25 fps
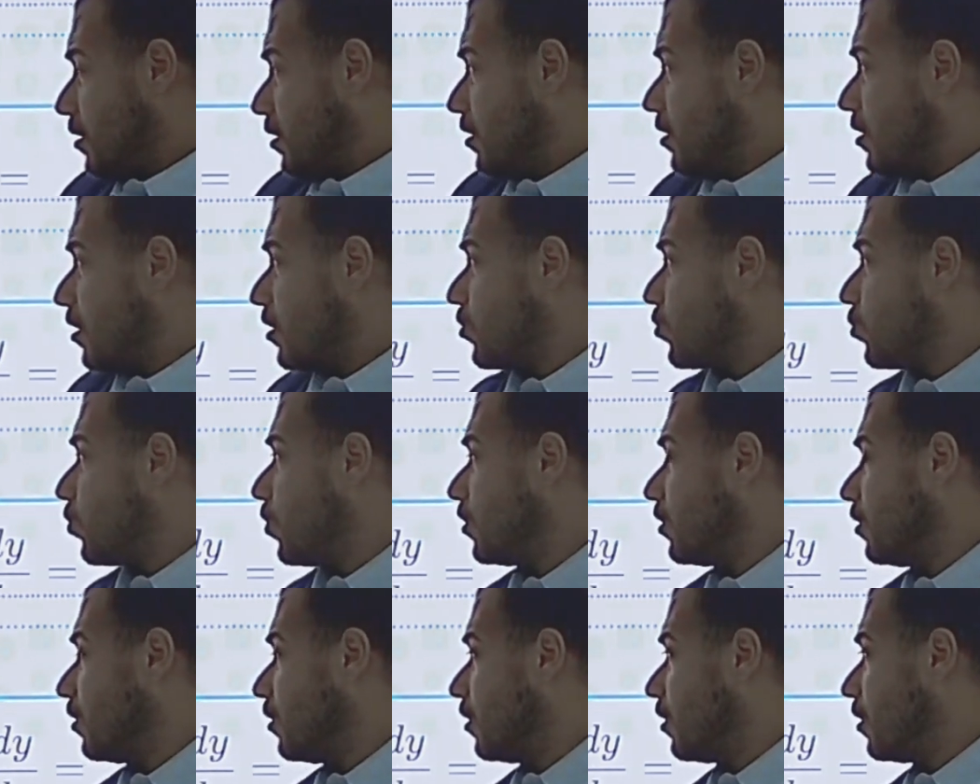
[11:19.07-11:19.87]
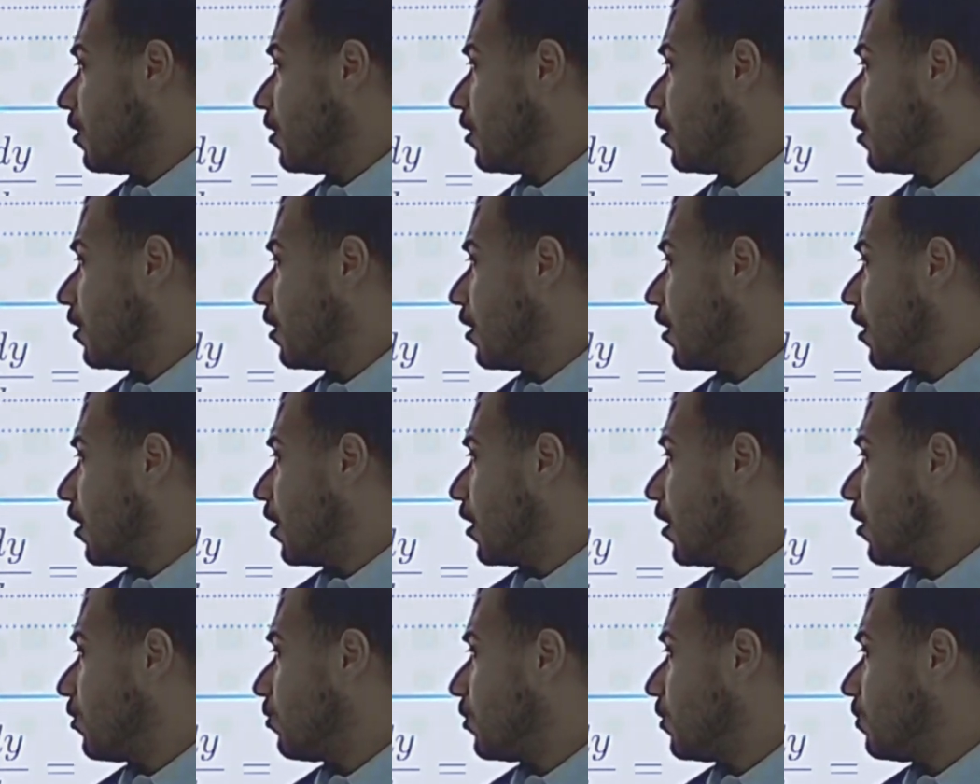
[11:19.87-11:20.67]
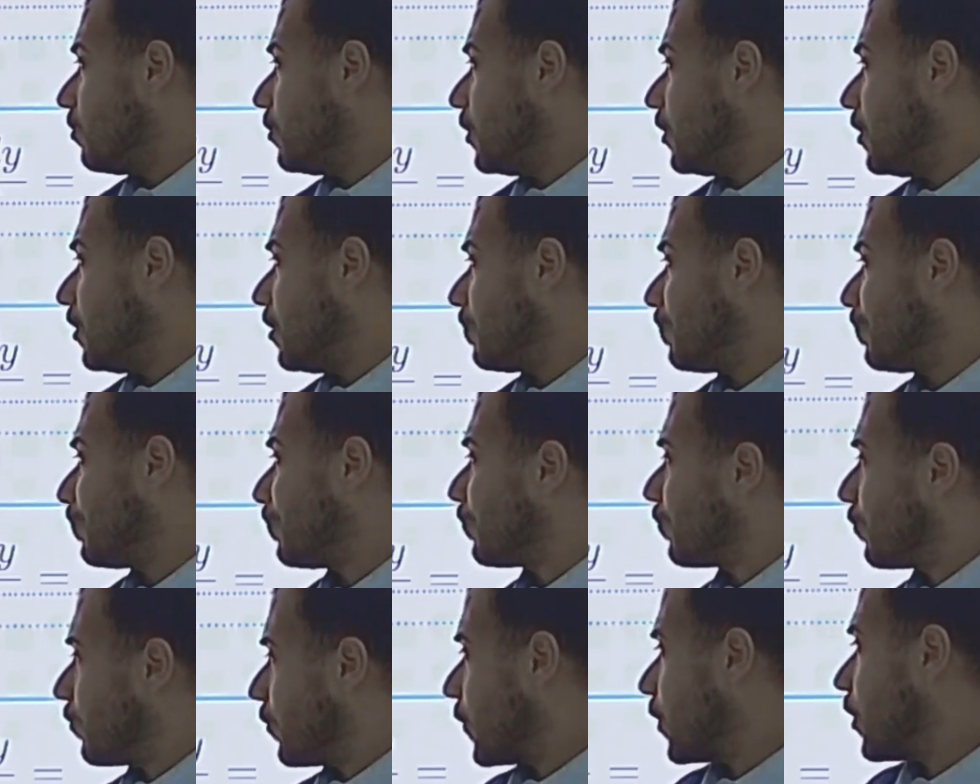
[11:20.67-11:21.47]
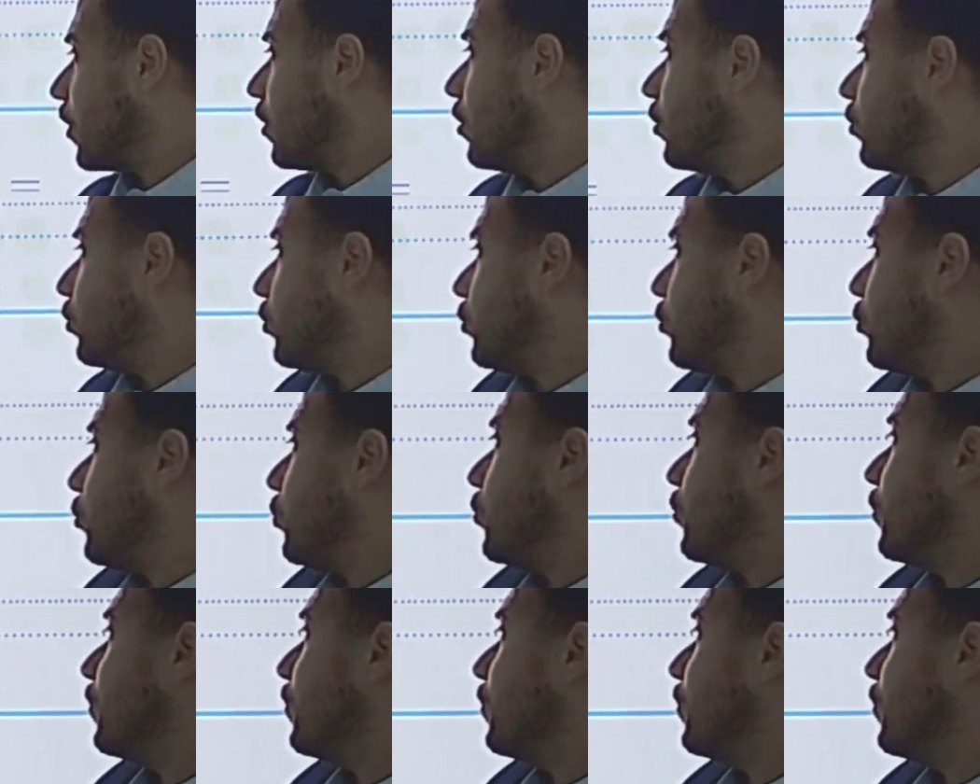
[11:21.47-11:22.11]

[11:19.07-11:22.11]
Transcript: this one, it will be root